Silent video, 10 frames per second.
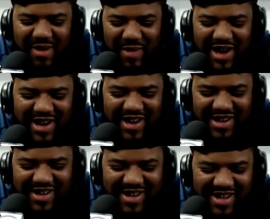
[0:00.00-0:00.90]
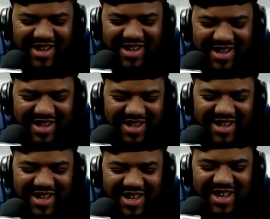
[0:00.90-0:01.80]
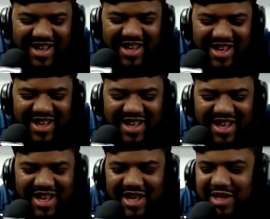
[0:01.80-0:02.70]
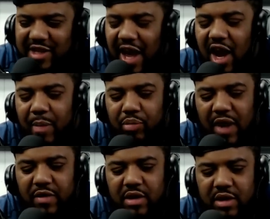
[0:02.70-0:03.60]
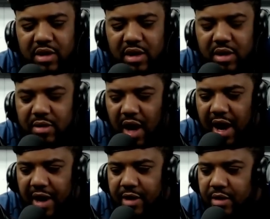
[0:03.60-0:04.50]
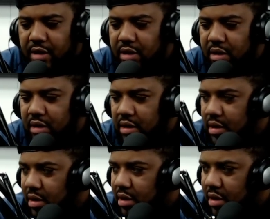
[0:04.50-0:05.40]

my nigga. You know what I'm saying? I appreciate it, man. Stay up, brother. 100. Right. 100. Appreciate it, Ash.